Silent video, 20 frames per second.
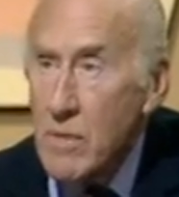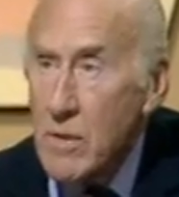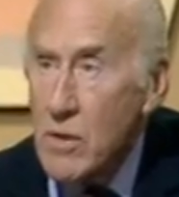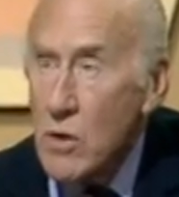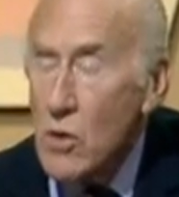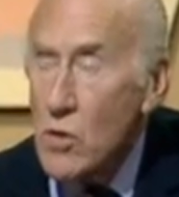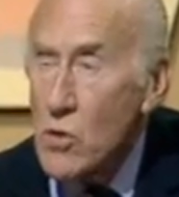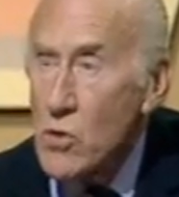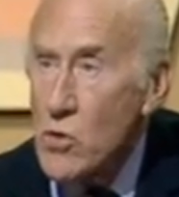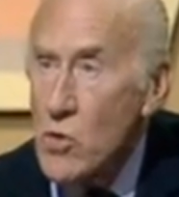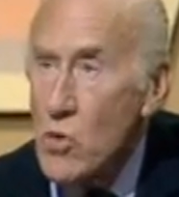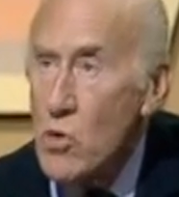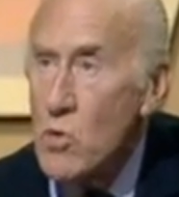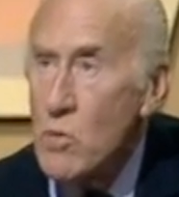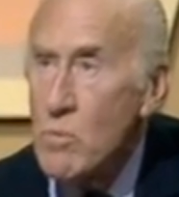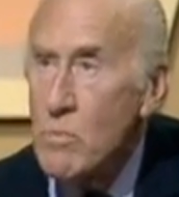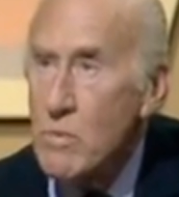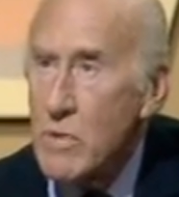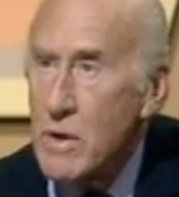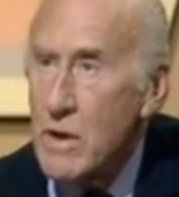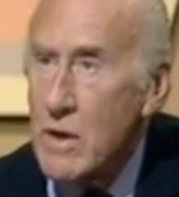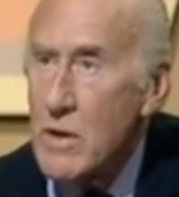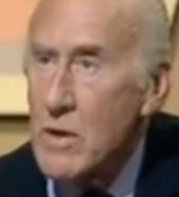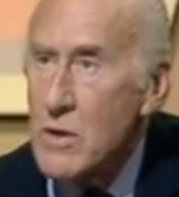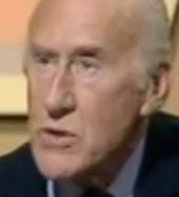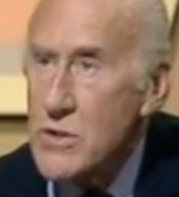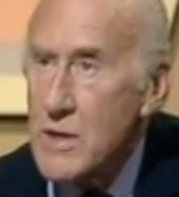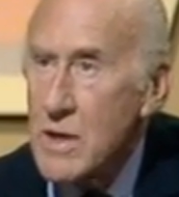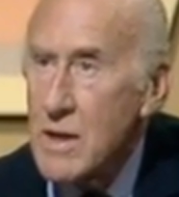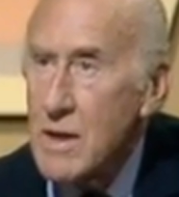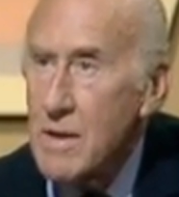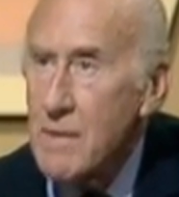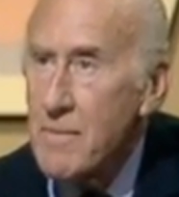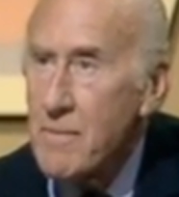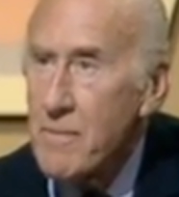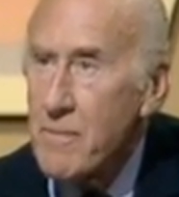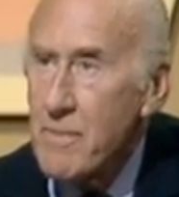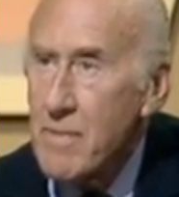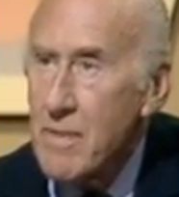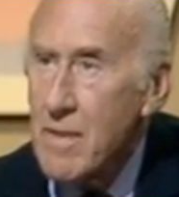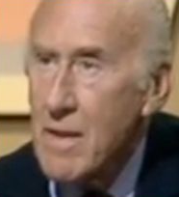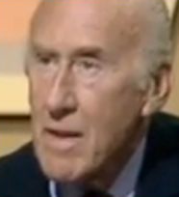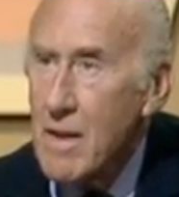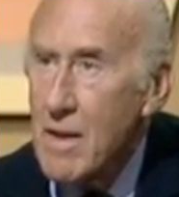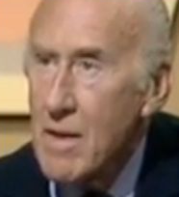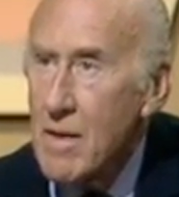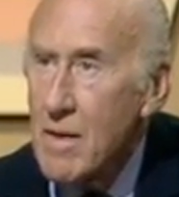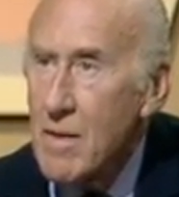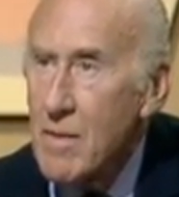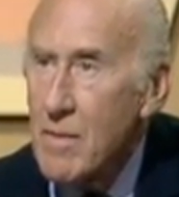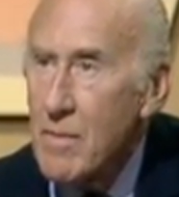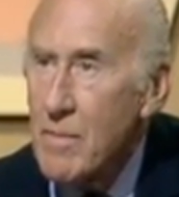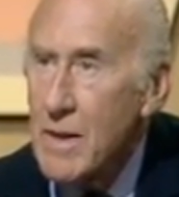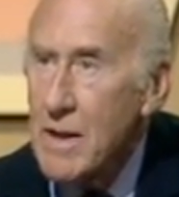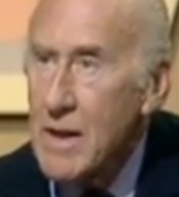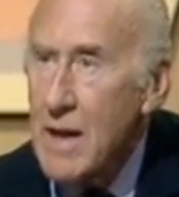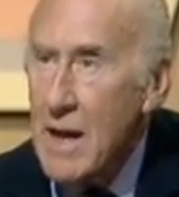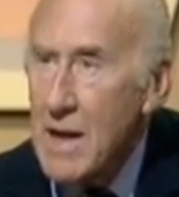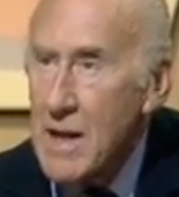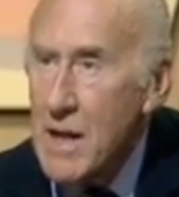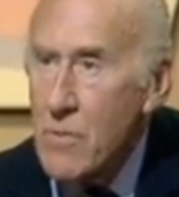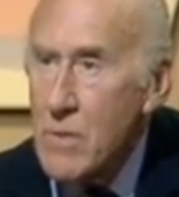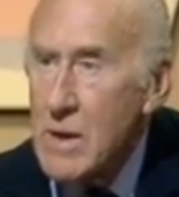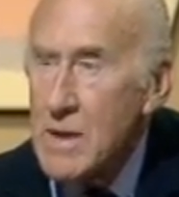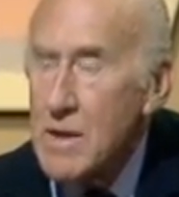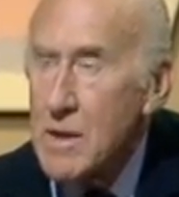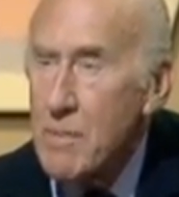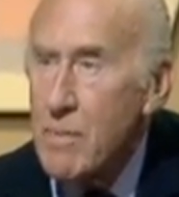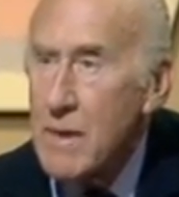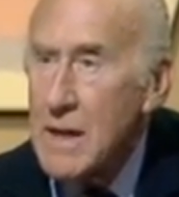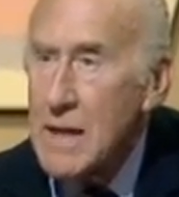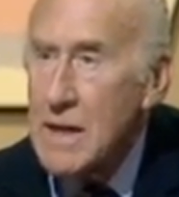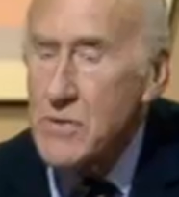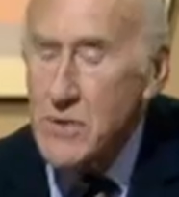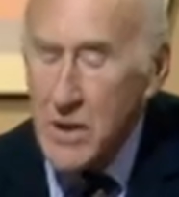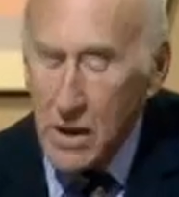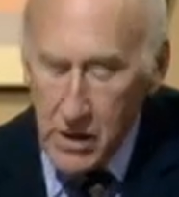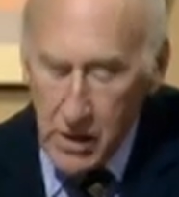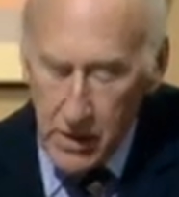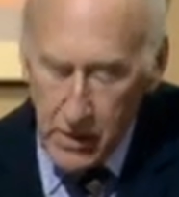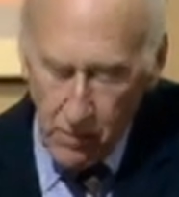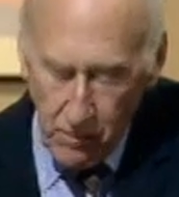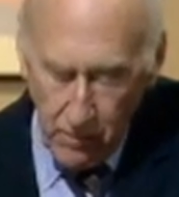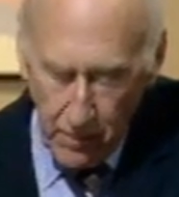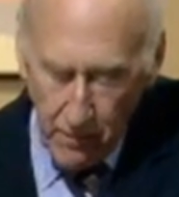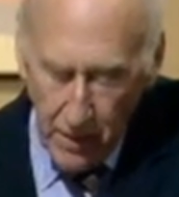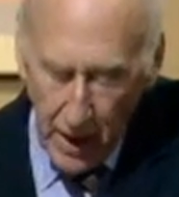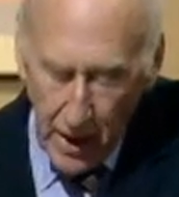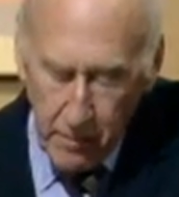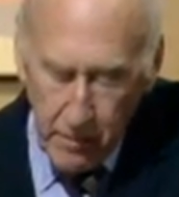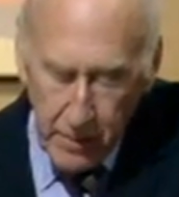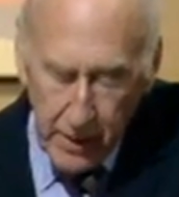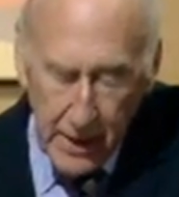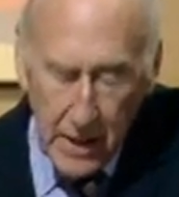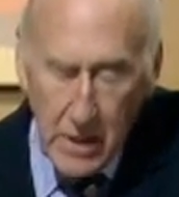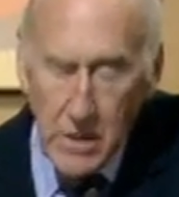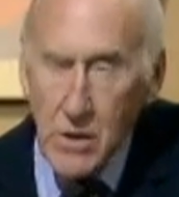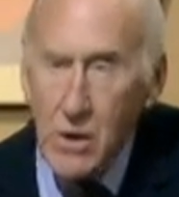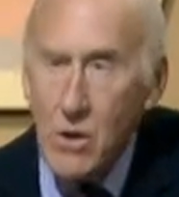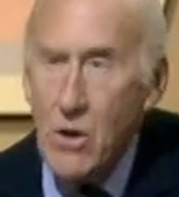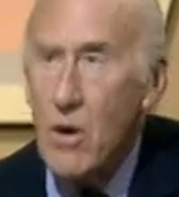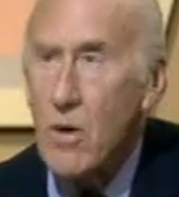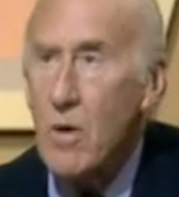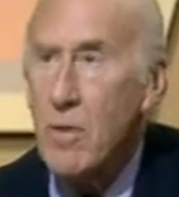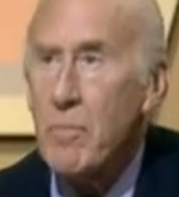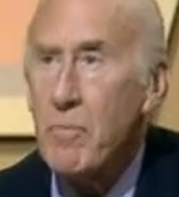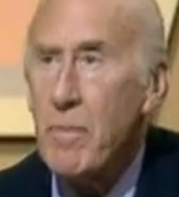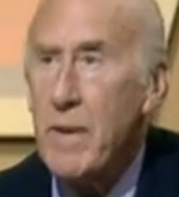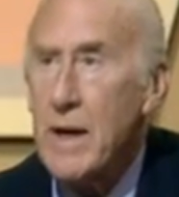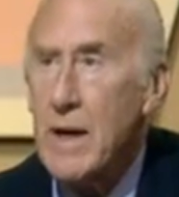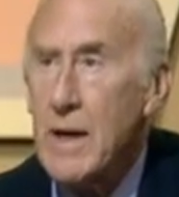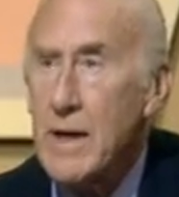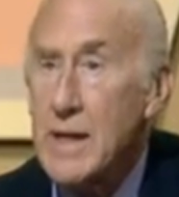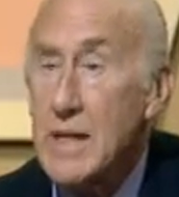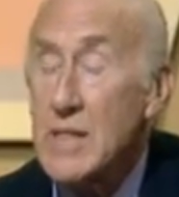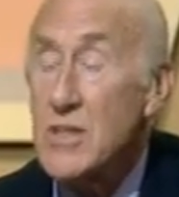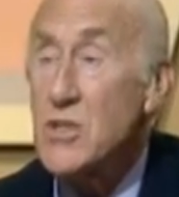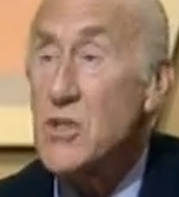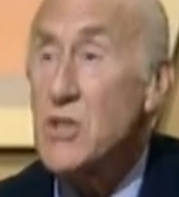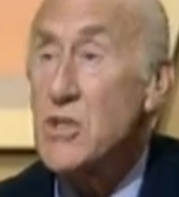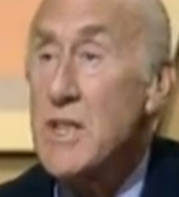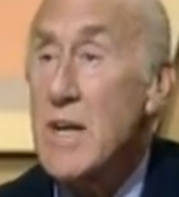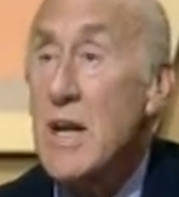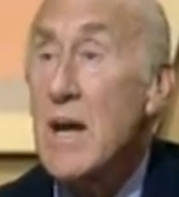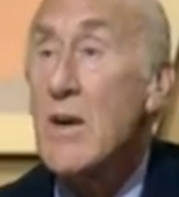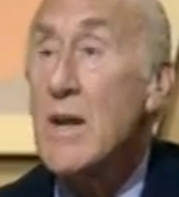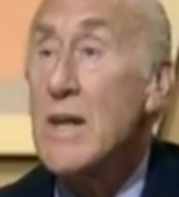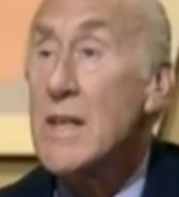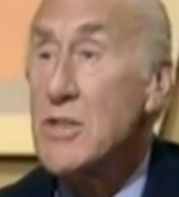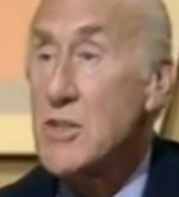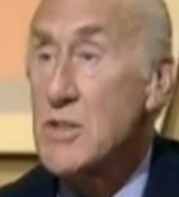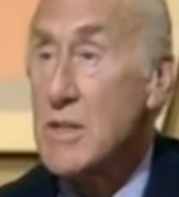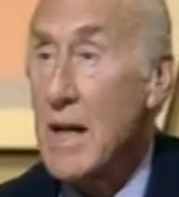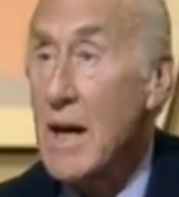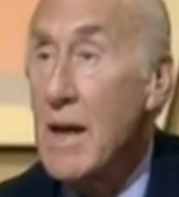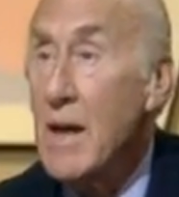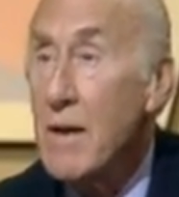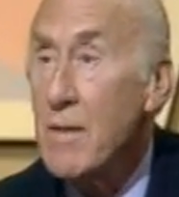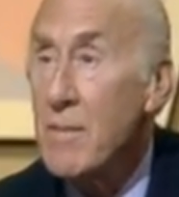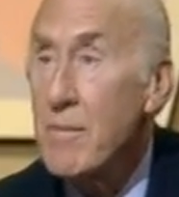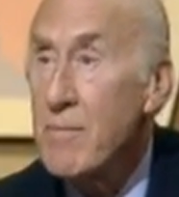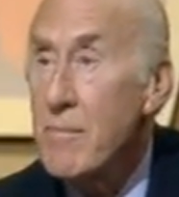You're doomed, you see. But anyone that believes he begin to grow a beard seriously